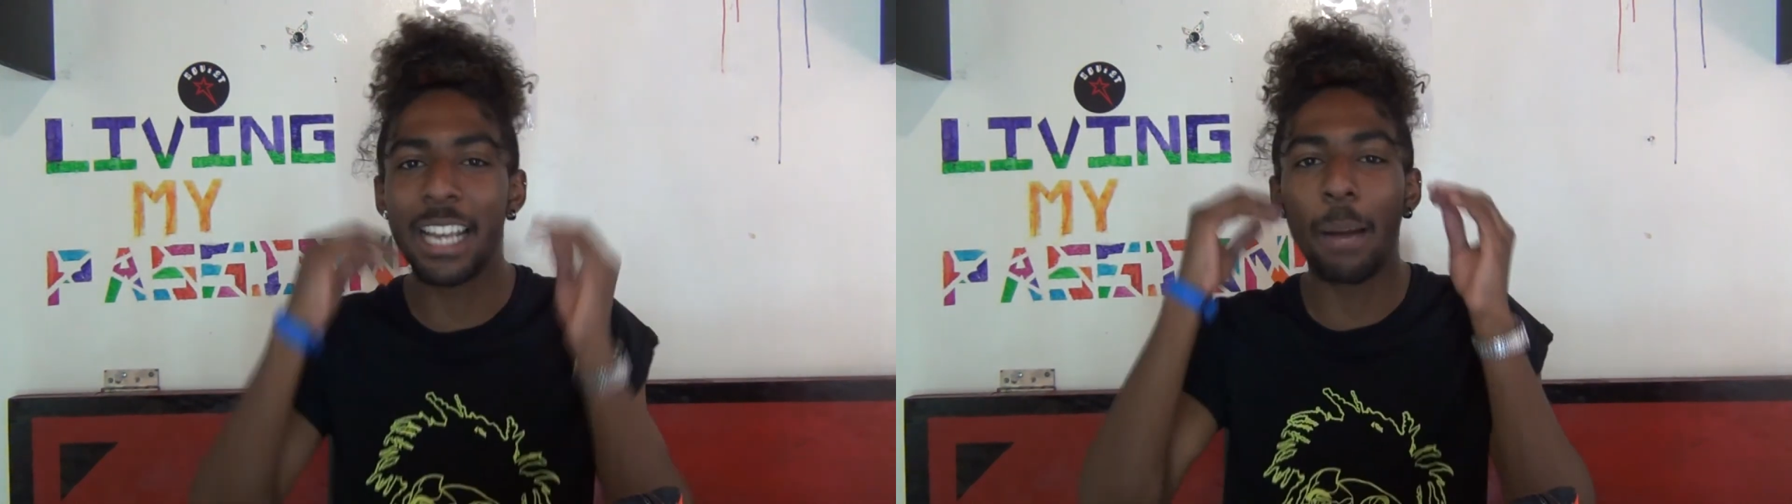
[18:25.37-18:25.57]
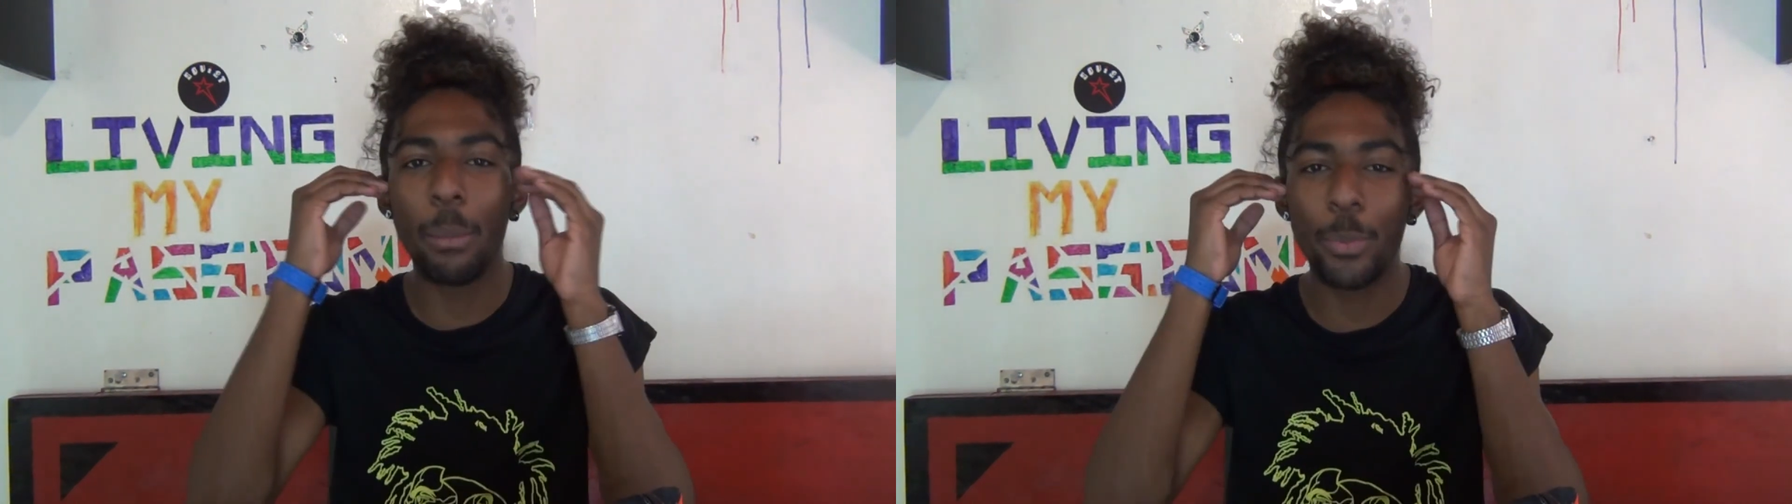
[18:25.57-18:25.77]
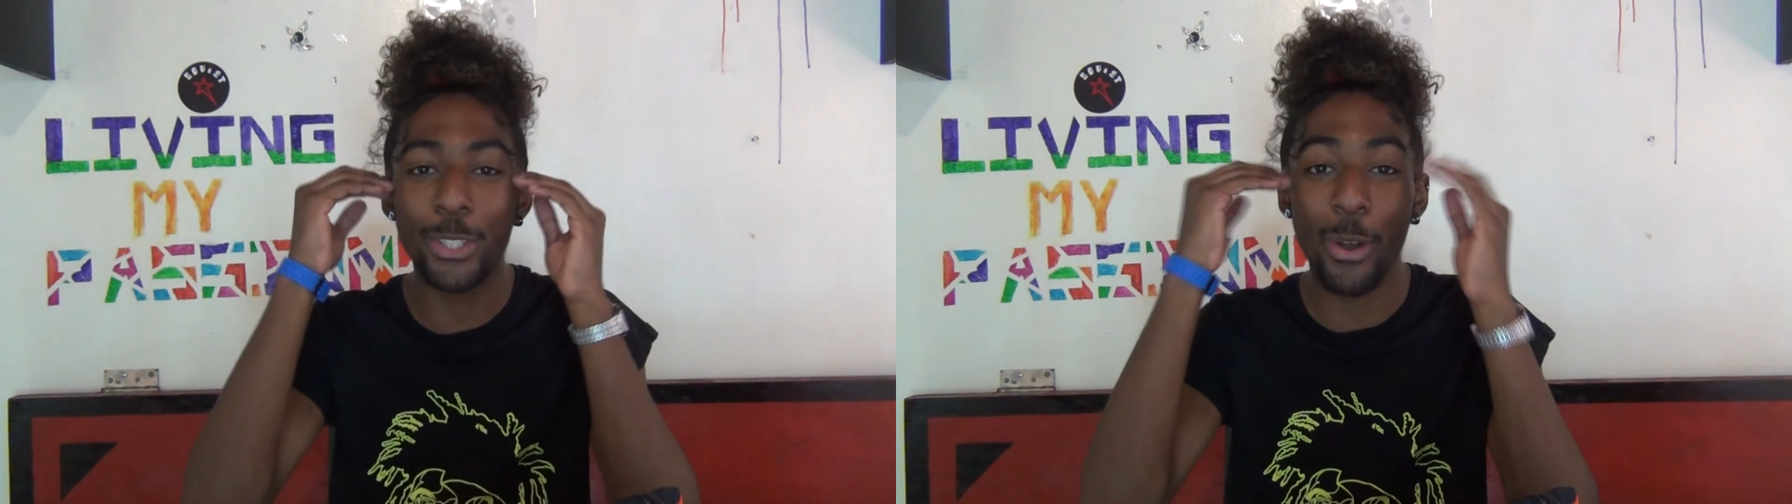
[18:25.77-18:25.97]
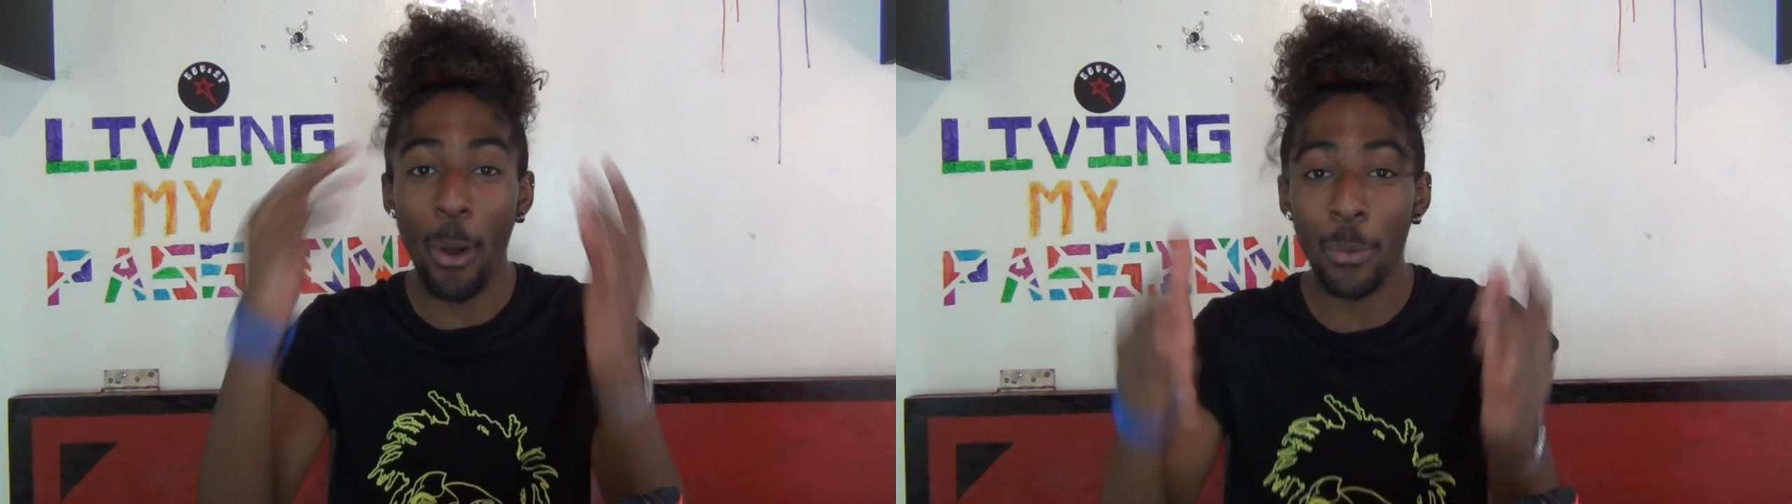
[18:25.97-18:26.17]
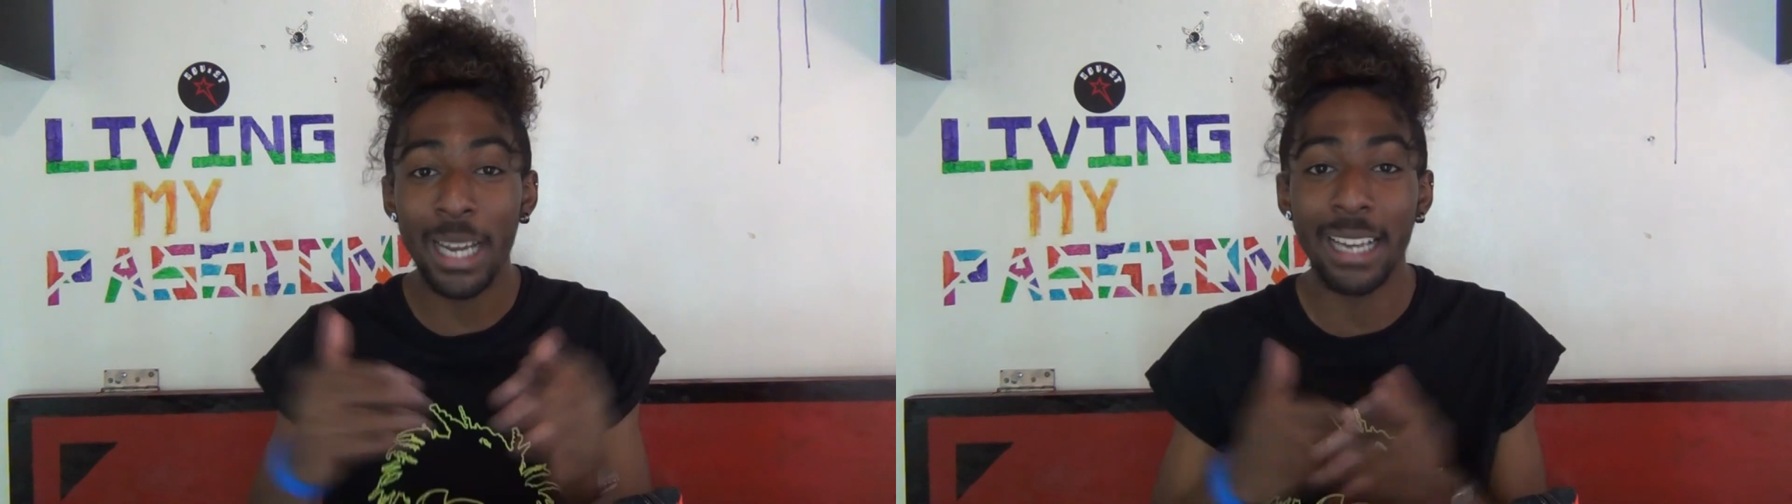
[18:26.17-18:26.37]
come up with your
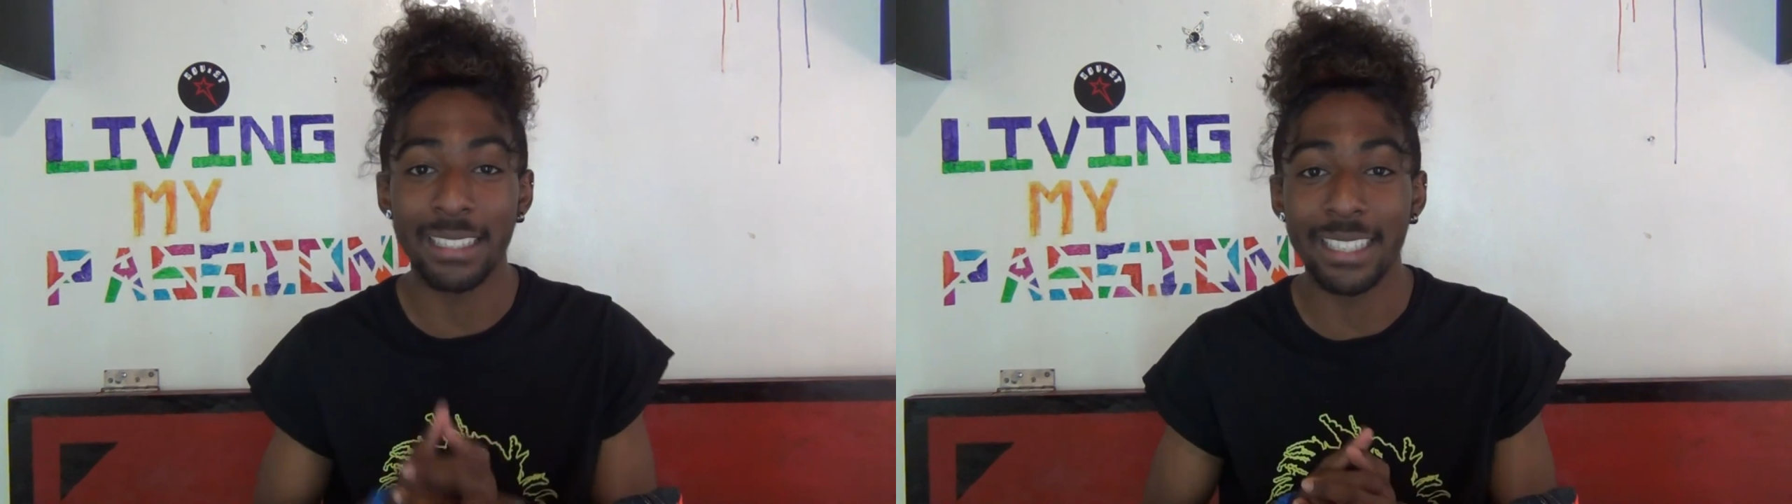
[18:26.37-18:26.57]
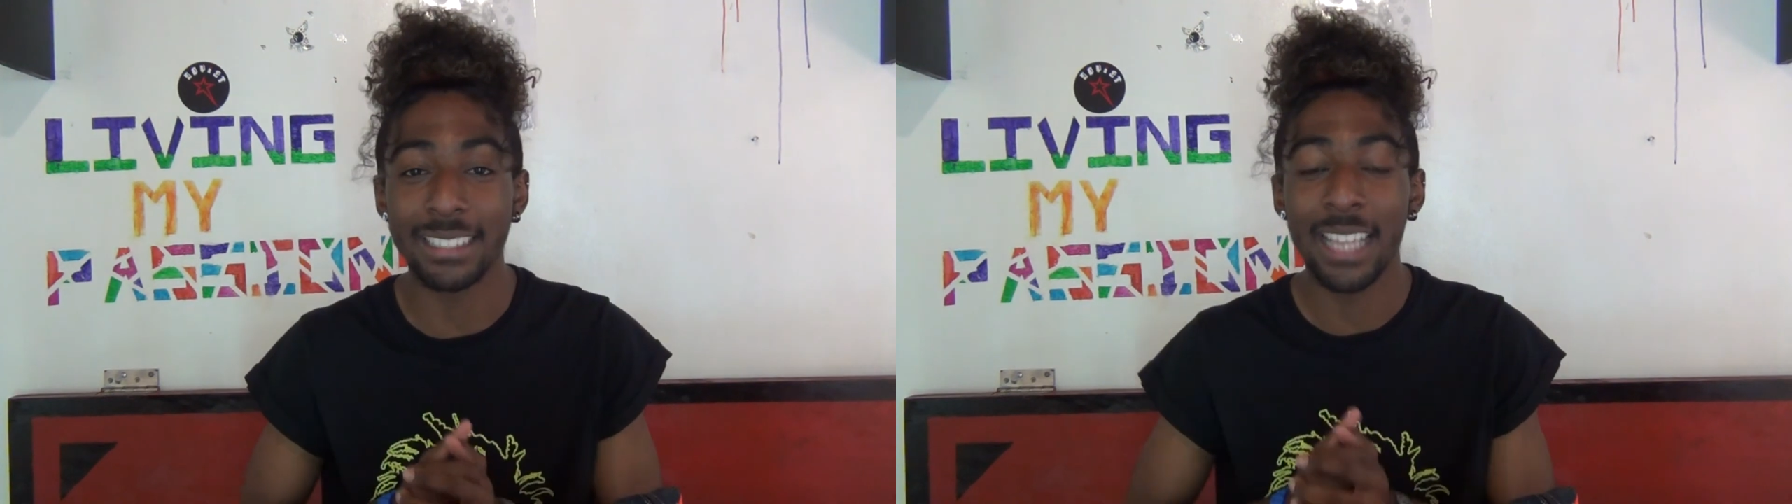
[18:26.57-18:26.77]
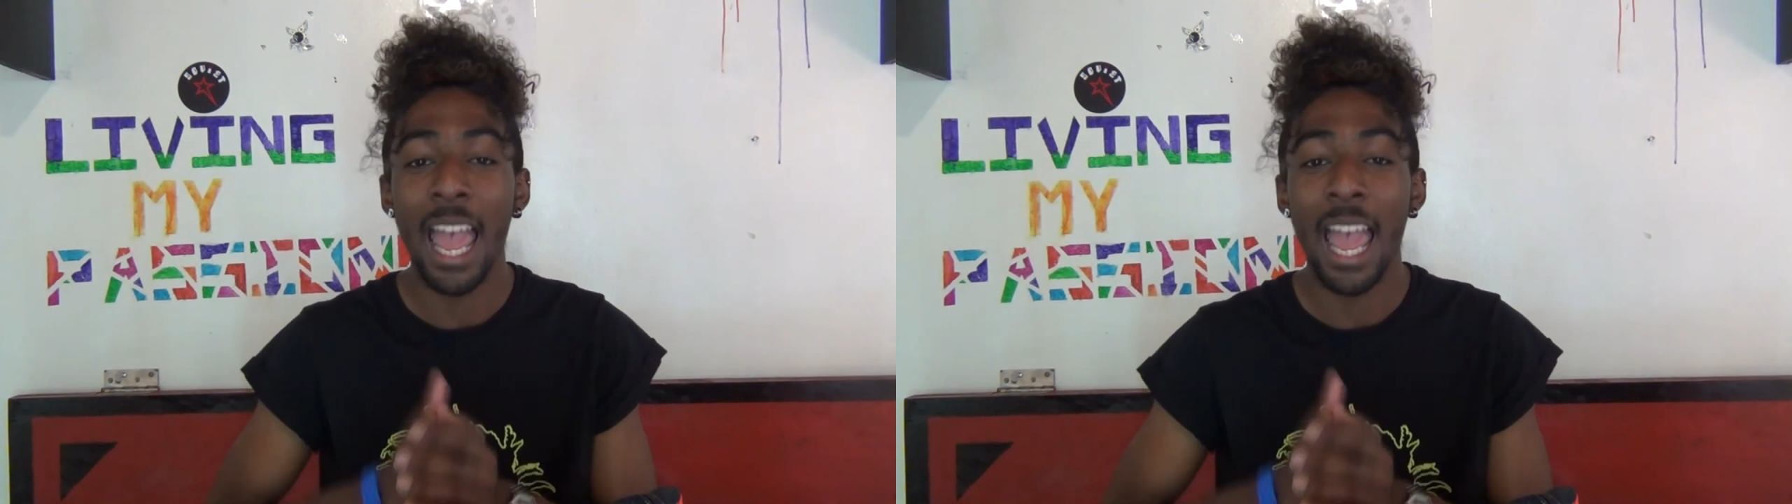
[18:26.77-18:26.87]
own ideas.